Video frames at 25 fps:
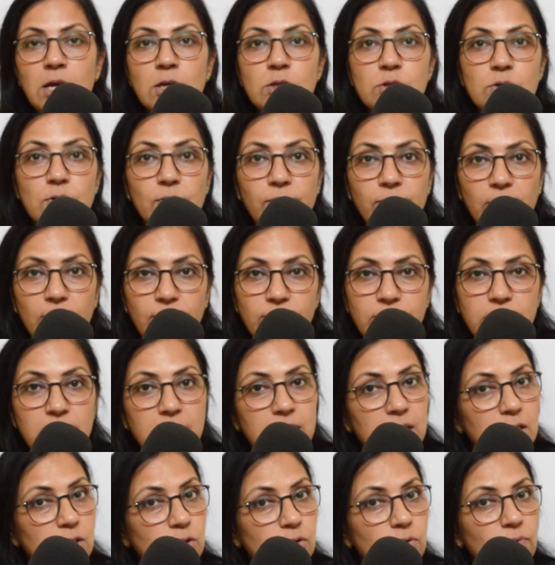So
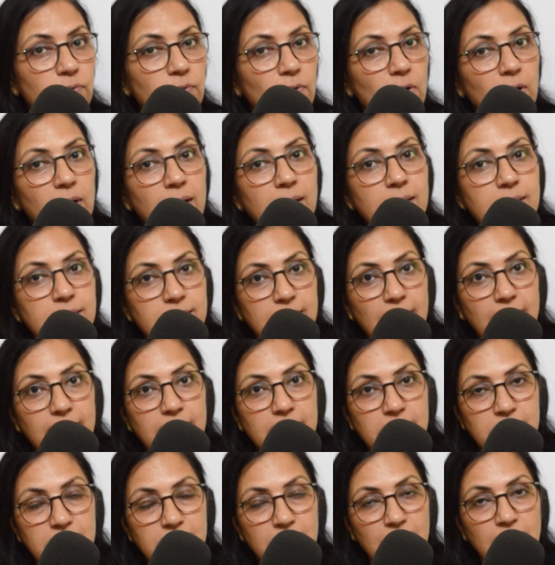fifteen into four is
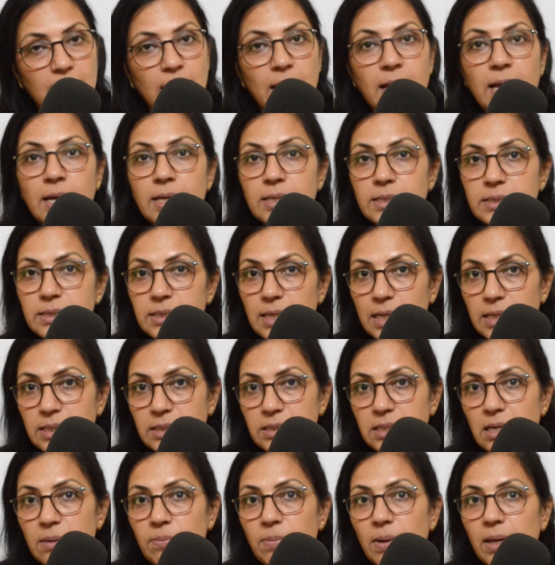sixty.
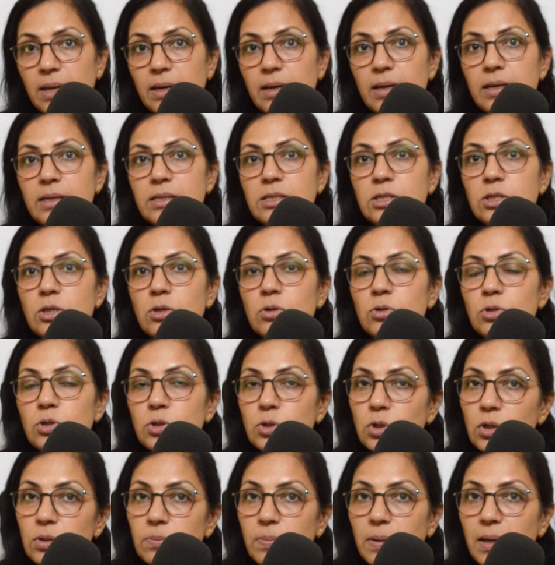sixty minutes you
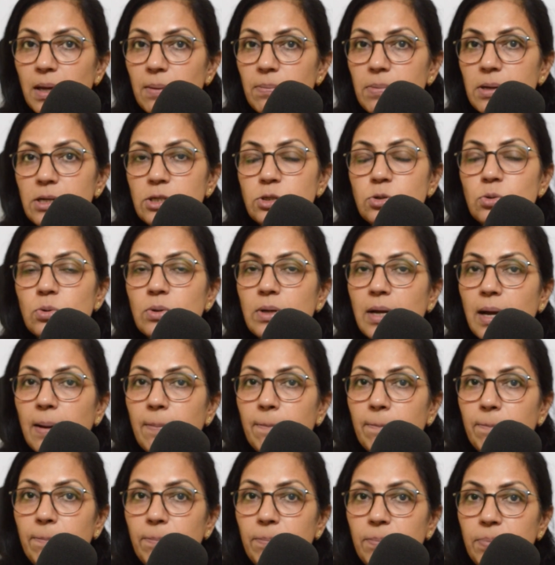should be able to
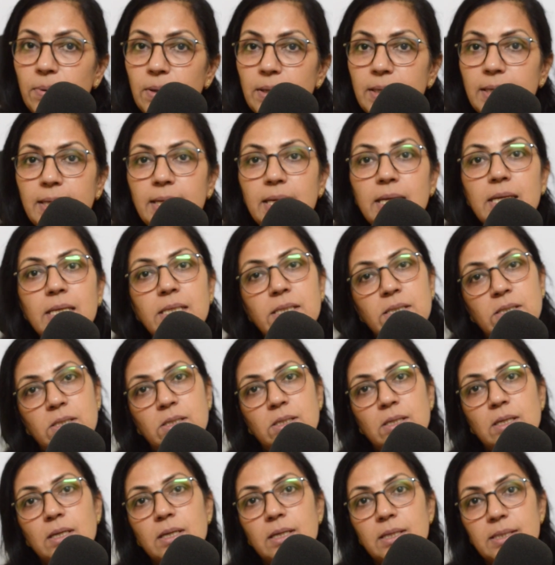
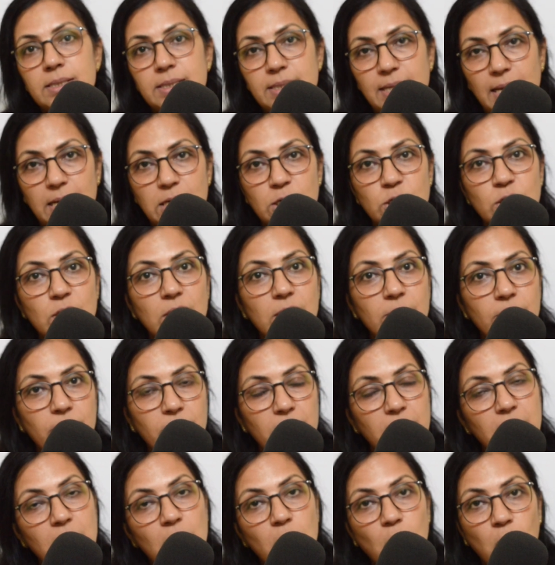complete section
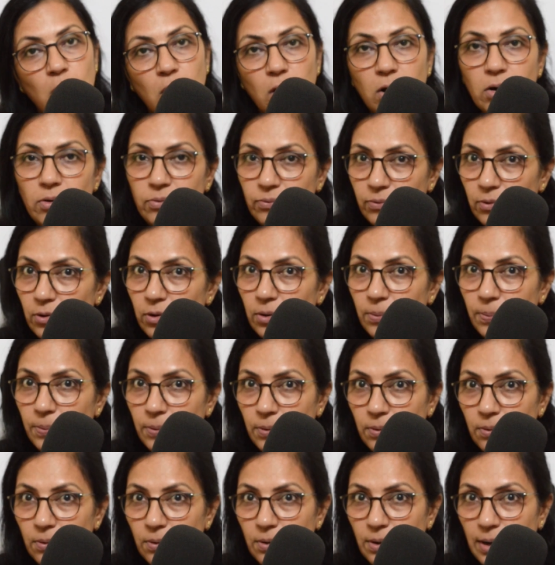B, all four
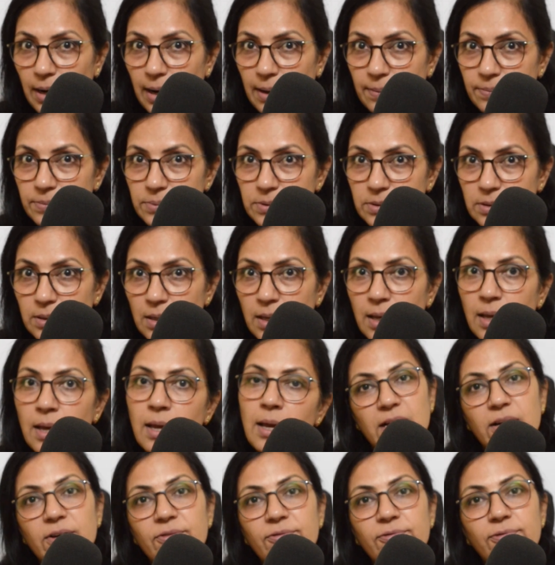programs.
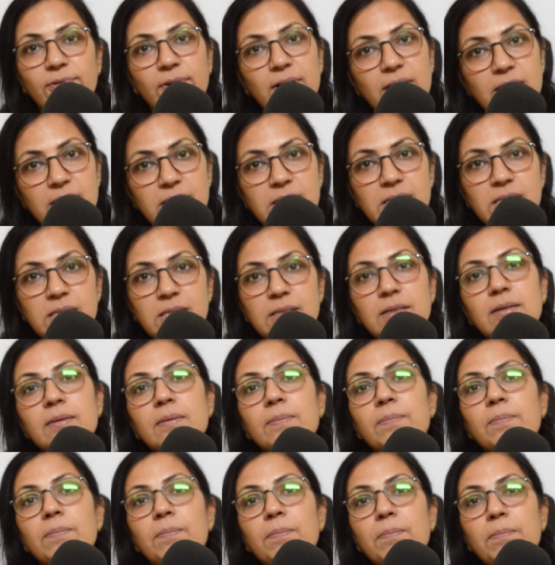First
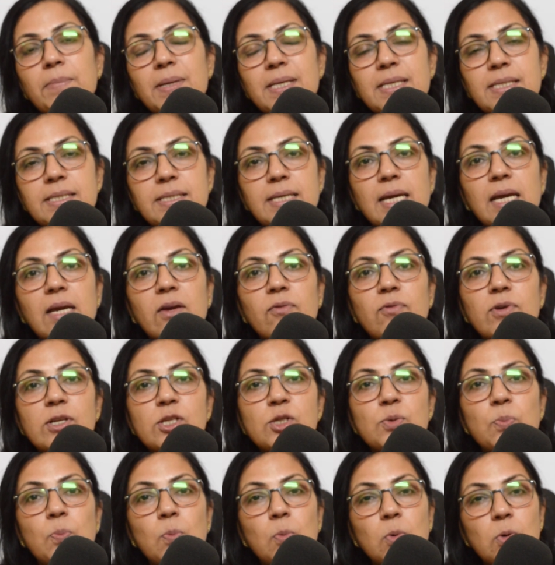mistake
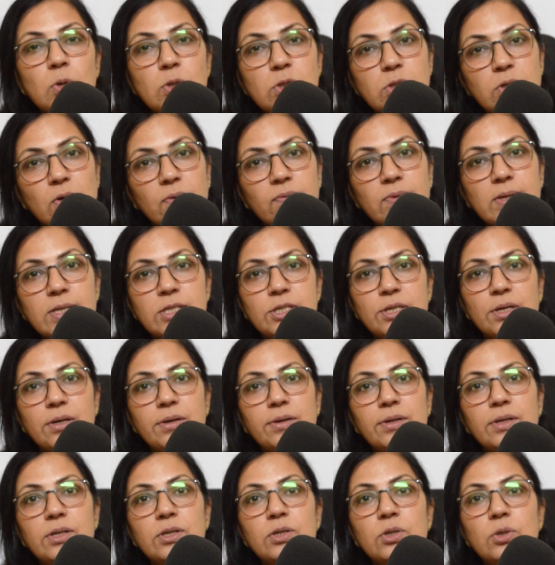which most of the
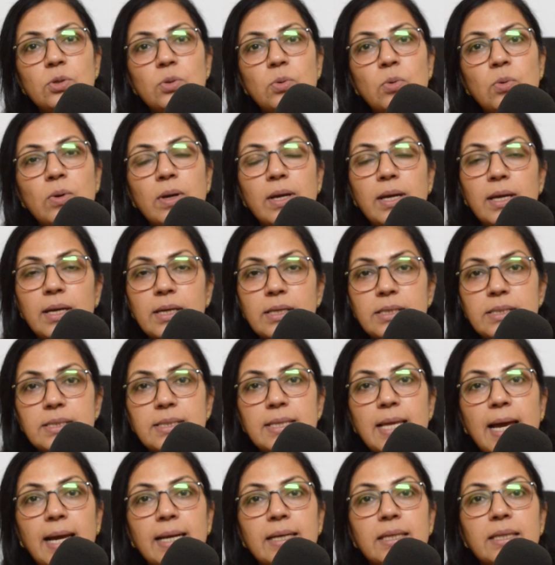children do is
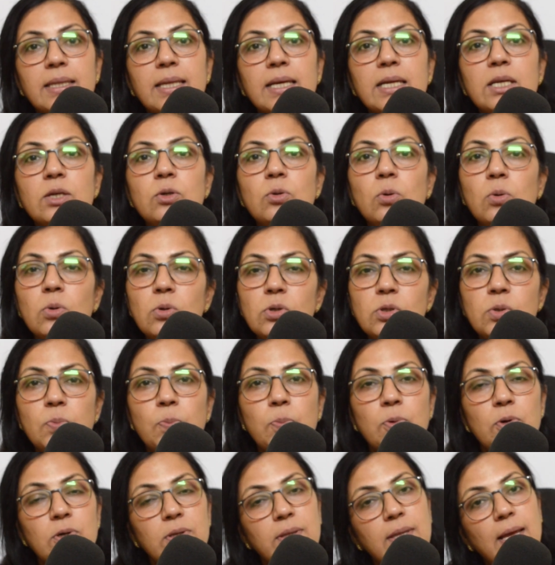that they don't
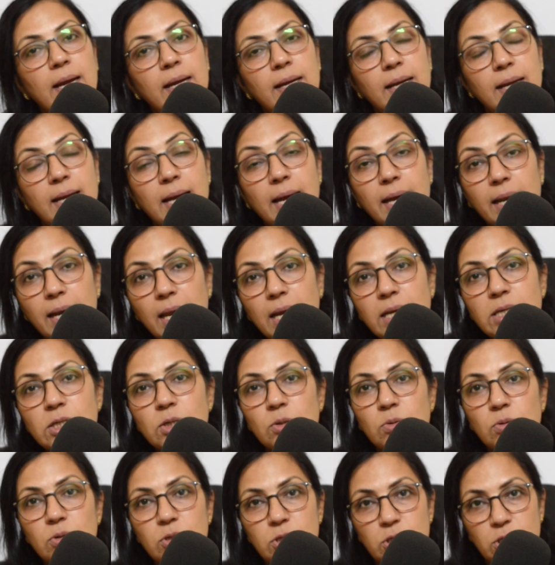put the
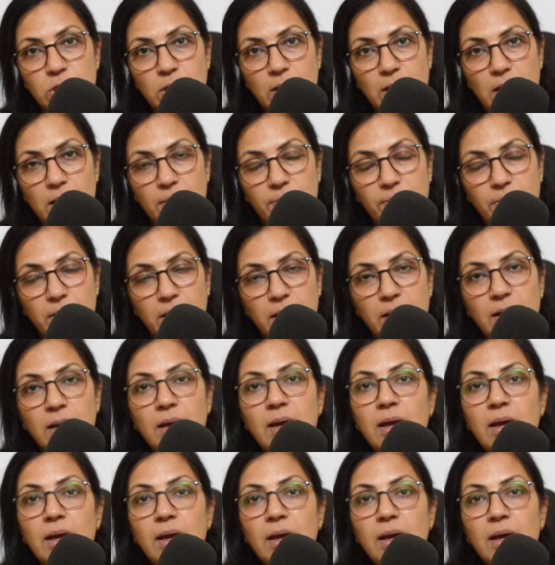correct question number.